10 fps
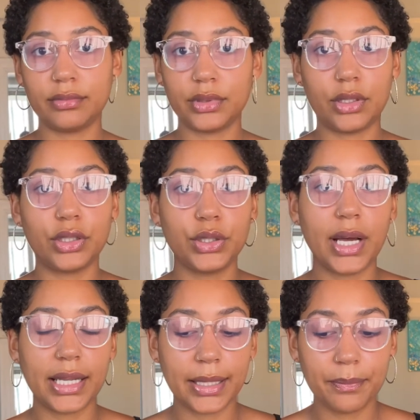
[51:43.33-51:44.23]
girl, you
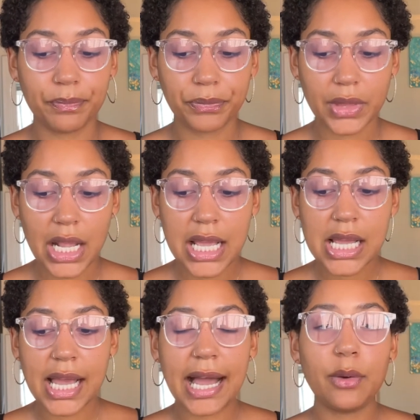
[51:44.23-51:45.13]
got it.
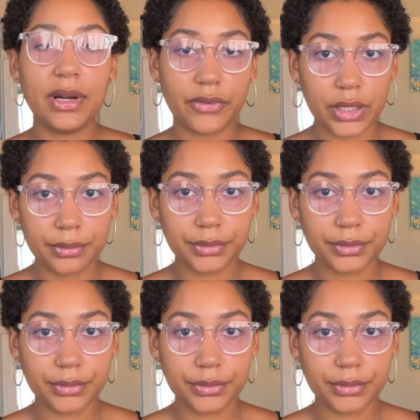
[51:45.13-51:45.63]
However,